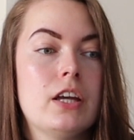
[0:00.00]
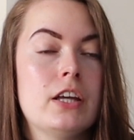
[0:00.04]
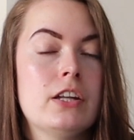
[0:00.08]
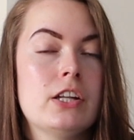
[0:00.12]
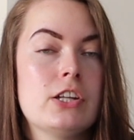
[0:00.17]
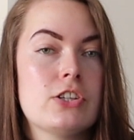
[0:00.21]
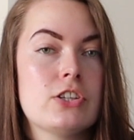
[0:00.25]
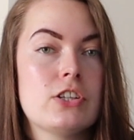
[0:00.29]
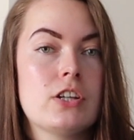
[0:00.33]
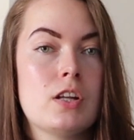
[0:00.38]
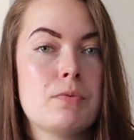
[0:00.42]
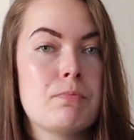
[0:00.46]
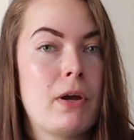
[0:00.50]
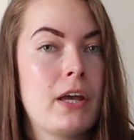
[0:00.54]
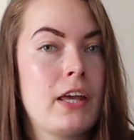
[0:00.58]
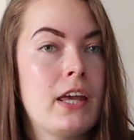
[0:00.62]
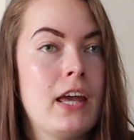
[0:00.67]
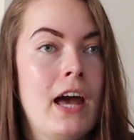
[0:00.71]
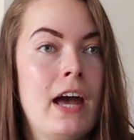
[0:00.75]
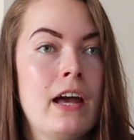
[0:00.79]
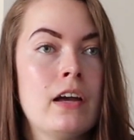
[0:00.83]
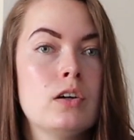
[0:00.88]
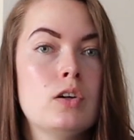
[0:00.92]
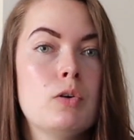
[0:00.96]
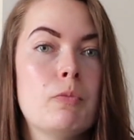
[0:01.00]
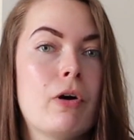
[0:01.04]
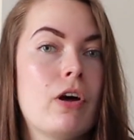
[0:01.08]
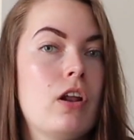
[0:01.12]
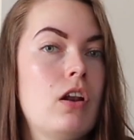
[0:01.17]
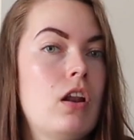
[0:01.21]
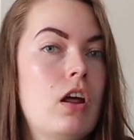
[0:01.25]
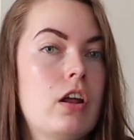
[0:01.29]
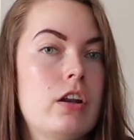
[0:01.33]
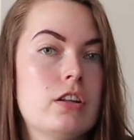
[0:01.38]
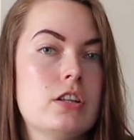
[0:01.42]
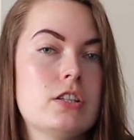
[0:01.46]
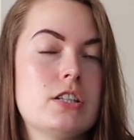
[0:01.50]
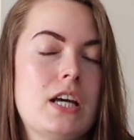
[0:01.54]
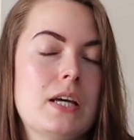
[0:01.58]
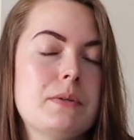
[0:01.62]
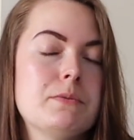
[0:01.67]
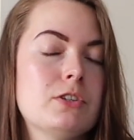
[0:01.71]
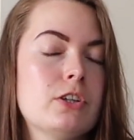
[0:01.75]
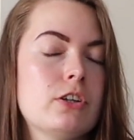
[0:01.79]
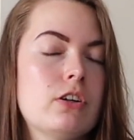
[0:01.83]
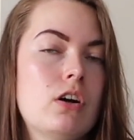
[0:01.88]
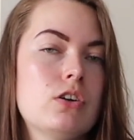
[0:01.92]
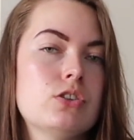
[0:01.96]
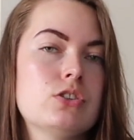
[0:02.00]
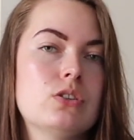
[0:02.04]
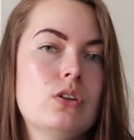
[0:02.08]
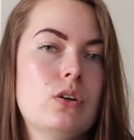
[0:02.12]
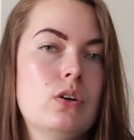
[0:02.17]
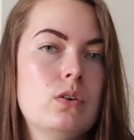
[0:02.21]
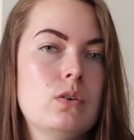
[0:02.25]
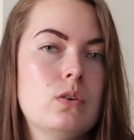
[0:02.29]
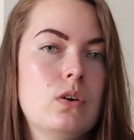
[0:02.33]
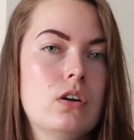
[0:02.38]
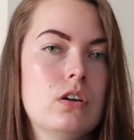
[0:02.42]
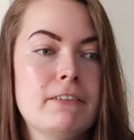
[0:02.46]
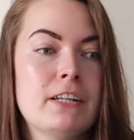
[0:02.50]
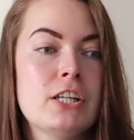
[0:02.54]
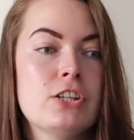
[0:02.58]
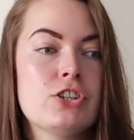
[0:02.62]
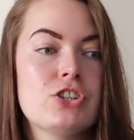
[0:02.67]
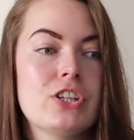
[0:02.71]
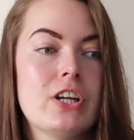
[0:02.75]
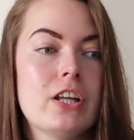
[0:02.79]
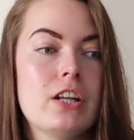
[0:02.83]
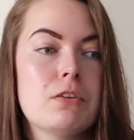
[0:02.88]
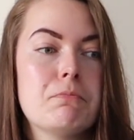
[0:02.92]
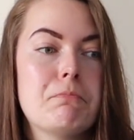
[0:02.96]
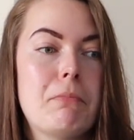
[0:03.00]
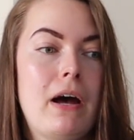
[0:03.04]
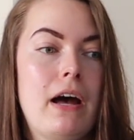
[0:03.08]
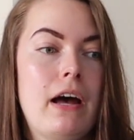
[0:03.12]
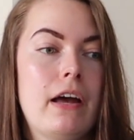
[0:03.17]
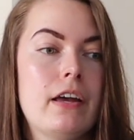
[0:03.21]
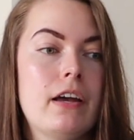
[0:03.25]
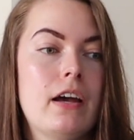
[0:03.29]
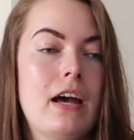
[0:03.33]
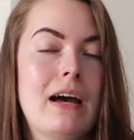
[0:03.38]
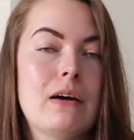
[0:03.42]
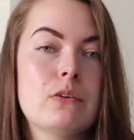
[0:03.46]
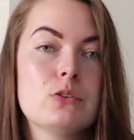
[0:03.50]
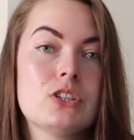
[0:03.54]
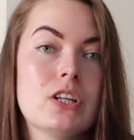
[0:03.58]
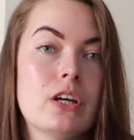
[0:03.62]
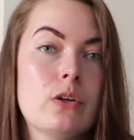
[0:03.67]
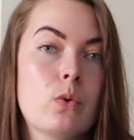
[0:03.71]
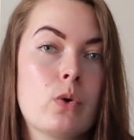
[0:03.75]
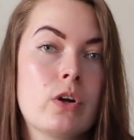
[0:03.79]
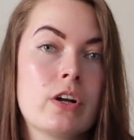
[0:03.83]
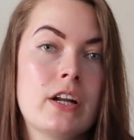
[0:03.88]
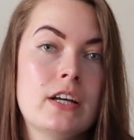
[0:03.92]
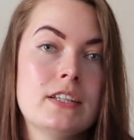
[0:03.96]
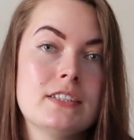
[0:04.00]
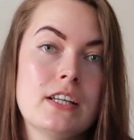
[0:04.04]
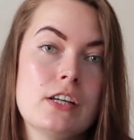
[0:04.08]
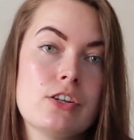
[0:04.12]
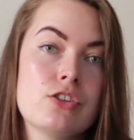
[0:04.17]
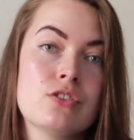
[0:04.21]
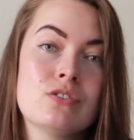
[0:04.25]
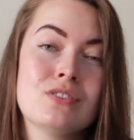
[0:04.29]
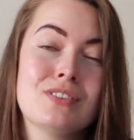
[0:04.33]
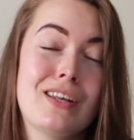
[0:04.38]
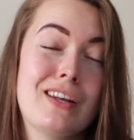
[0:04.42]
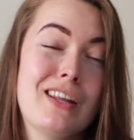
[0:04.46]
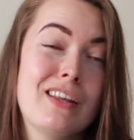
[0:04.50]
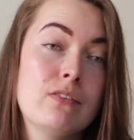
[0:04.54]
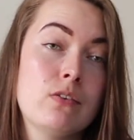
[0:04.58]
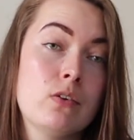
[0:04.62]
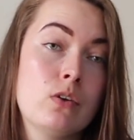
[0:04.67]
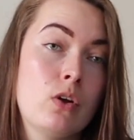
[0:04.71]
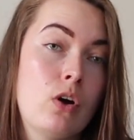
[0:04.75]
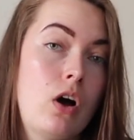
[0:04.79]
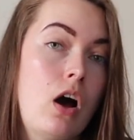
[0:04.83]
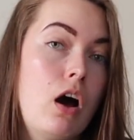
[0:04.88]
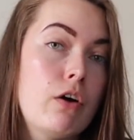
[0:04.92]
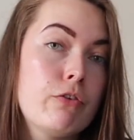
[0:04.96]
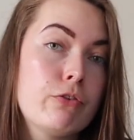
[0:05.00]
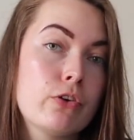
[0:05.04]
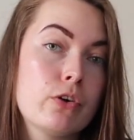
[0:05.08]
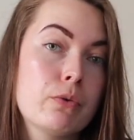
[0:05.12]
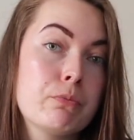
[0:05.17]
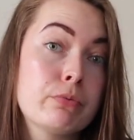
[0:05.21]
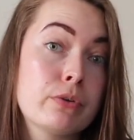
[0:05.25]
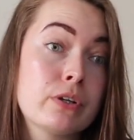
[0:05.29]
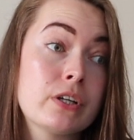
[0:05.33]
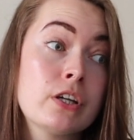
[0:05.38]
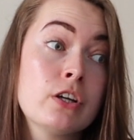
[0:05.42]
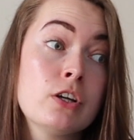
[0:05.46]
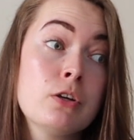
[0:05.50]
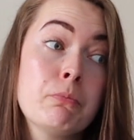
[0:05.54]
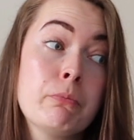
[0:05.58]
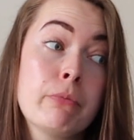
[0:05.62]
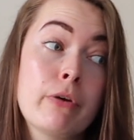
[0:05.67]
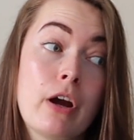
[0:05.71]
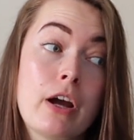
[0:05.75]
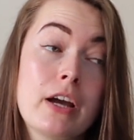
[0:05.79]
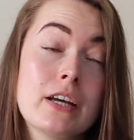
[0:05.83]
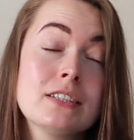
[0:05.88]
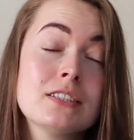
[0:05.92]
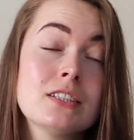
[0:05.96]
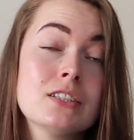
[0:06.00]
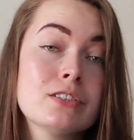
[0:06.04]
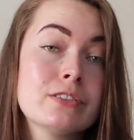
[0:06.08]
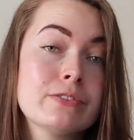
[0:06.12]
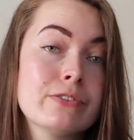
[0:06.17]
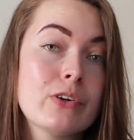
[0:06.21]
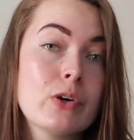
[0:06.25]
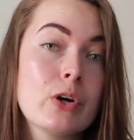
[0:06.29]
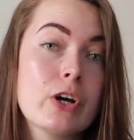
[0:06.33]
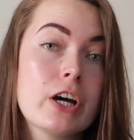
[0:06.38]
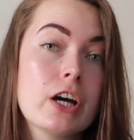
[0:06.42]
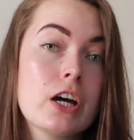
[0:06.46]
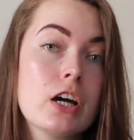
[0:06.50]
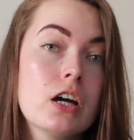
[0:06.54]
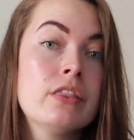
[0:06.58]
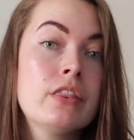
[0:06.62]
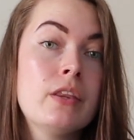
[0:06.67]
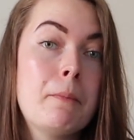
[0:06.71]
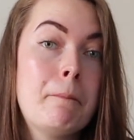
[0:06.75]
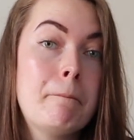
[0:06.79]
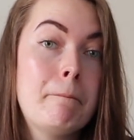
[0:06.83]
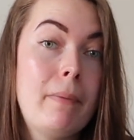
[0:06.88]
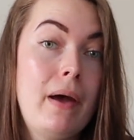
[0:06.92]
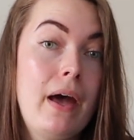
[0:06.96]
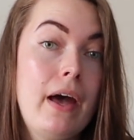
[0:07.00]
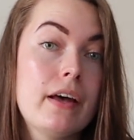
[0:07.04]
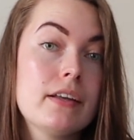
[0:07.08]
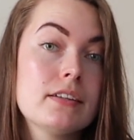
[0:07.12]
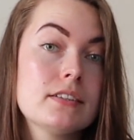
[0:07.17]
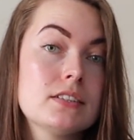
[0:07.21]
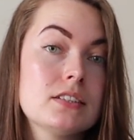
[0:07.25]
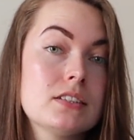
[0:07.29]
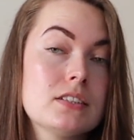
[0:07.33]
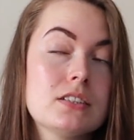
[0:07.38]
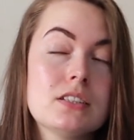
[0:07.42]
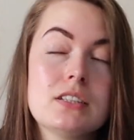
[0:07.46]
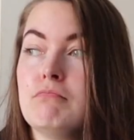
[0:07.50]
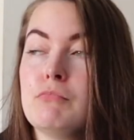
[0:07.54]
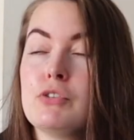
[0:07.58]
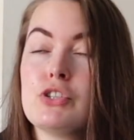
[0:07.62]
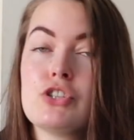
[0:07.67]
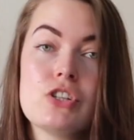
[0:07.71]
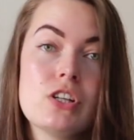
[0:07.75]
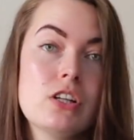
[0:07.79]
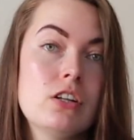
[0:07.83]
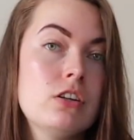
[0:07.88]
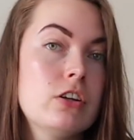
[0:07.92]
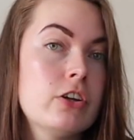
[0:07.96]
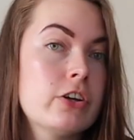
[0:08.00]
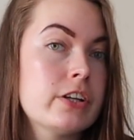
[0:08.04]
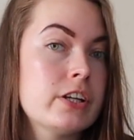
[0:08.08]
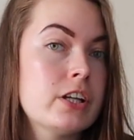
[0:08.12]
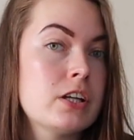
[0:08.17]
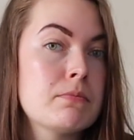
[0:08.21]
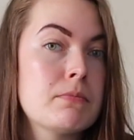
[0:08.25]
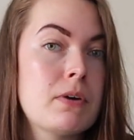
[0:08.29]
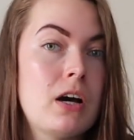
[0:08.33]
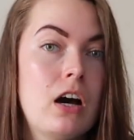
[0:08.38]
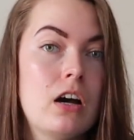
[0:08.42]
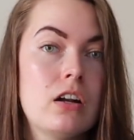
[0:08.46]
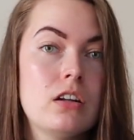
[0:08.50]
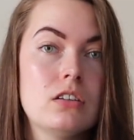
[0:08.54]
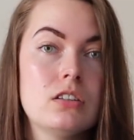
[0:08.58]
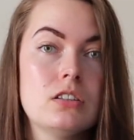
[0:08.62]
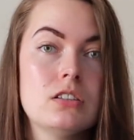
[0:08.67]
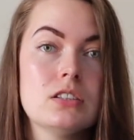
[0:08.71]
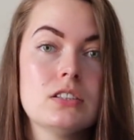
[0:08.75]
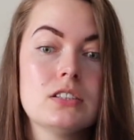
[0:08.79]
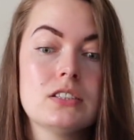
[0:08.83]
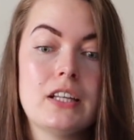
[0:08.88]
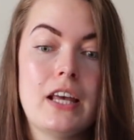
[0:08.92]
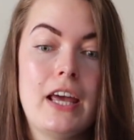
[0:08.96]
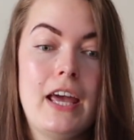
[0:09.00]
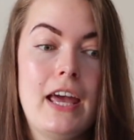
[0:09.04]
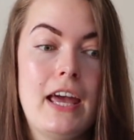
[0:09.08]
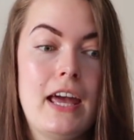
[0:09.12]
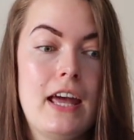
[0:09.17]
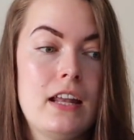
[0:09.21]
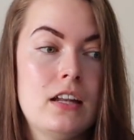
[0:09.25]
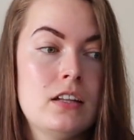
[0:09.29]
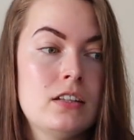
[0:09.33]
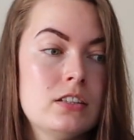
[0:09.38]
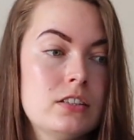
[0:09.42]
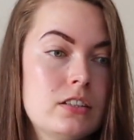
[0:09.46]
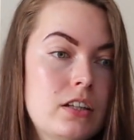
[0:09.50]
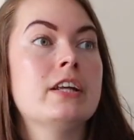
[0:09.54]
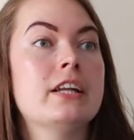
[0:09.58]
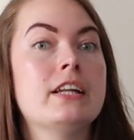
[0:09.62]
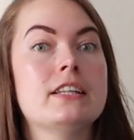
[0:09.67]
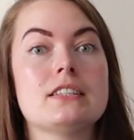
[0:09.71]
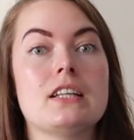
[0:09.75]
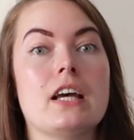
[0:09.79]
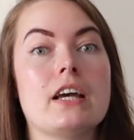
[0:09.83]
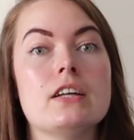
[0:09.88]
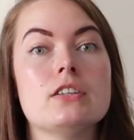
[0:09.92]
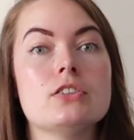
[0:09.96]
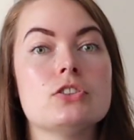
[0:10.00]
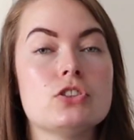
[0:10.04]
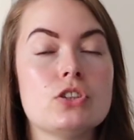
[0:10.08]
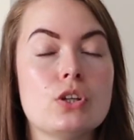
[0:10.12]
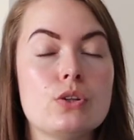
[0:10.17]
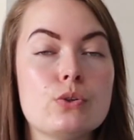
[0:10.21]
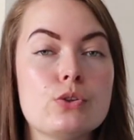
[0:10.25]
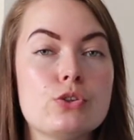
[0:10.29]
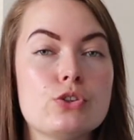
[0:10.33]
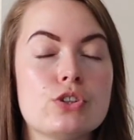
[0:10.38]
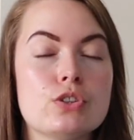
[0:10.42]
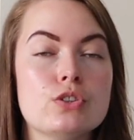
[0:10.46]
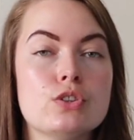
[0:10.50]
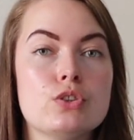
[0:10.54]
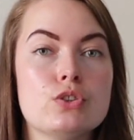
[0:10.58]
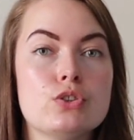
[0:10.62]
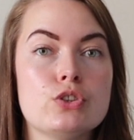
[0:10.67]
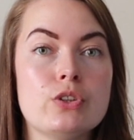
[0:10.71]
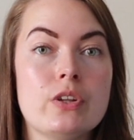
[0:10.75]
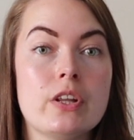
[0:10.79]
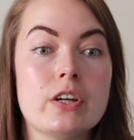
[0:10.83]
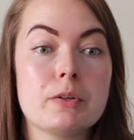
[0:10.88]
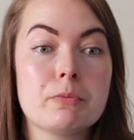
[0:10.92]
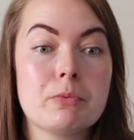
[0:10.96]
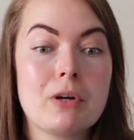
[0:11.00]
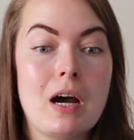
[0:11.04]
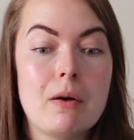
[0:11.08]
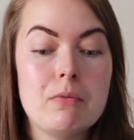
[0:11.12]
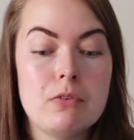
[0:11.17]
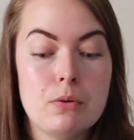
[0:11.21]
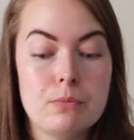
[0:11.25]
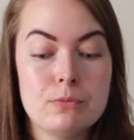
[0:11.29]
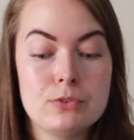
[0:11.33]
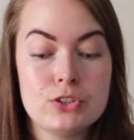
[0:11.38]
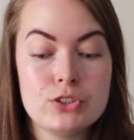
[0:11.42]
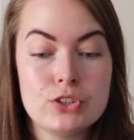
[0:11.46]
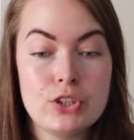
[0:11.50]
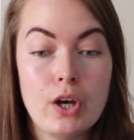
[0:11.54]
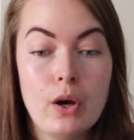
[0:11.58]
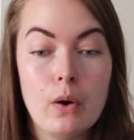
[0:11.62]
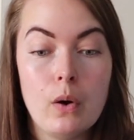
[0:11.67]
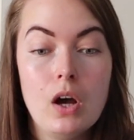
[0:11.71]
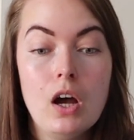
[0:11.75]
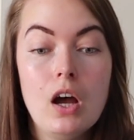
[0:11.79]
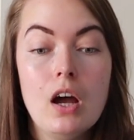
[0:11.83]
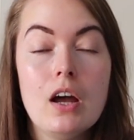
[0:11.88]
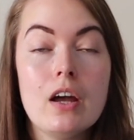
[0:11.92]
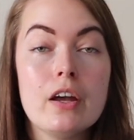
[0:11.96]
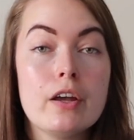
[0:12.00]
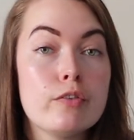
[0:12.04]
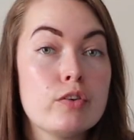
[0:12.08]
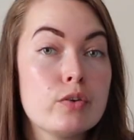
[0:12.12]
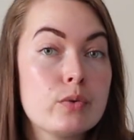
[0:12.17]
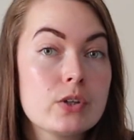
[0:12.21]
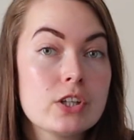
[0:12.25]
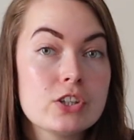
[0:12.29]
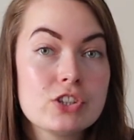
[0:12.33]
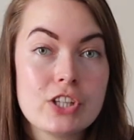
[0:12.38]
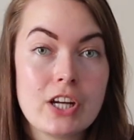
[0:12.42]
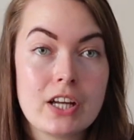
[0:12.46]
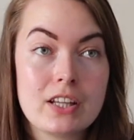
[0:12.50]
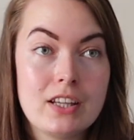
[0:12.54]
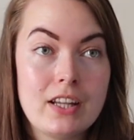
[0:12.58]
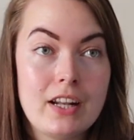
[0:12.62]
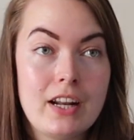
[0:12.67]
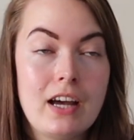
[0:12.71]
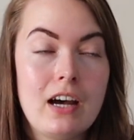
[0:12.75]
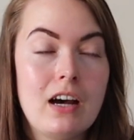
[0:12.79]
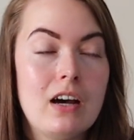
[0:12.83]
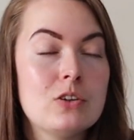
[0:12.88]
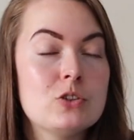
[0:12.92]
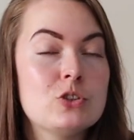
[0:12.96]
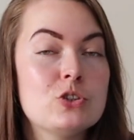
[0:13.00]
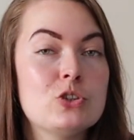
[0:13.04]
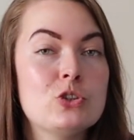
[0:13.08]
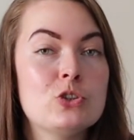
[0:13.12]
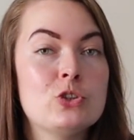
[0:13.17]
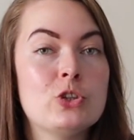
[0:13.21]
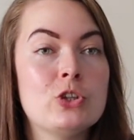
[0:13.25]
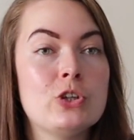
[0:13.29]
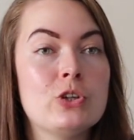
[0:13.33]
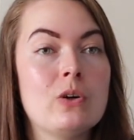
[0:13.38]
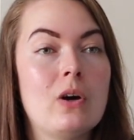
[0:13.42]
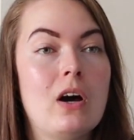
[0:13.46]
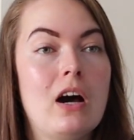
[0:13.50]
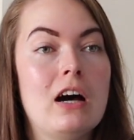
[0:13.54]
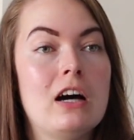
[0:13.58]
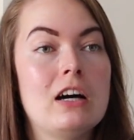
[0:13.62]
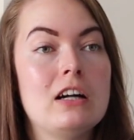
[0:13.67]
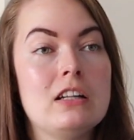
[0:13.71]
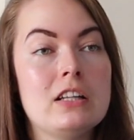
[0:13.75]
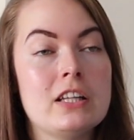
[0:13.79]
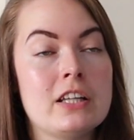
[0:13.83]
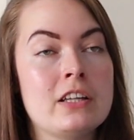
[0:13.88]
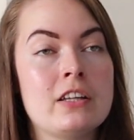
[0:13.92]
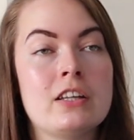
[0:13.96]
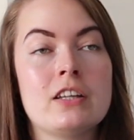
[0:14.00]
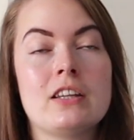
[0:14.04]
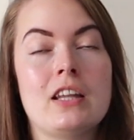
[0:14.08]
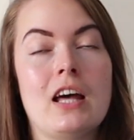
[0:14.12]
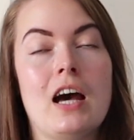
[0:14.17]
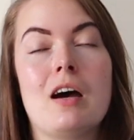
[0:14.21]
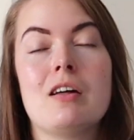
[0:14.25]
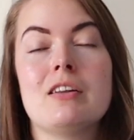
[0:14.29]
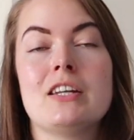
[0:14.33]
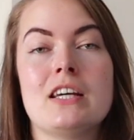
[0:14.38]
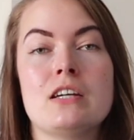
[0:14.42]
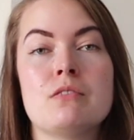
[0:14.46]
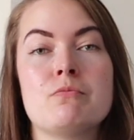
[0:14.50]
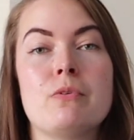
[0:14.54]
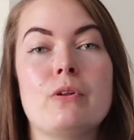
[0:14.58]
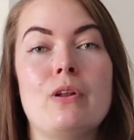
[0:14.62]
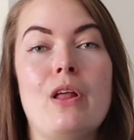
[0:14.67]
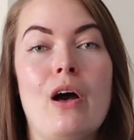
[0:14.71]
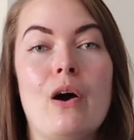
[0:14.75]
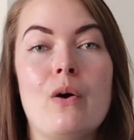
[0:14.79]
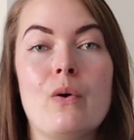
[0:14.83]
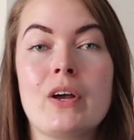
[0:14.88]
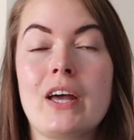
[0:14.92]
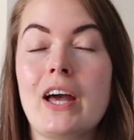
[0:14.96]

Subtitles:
initiated by Kaggle, but a lot of the times they're also initiated by outside organizations that even offer pretty good prizes for the best machine learning models and data science solutions to their problems. So if you want to check that out, I'll link that down below.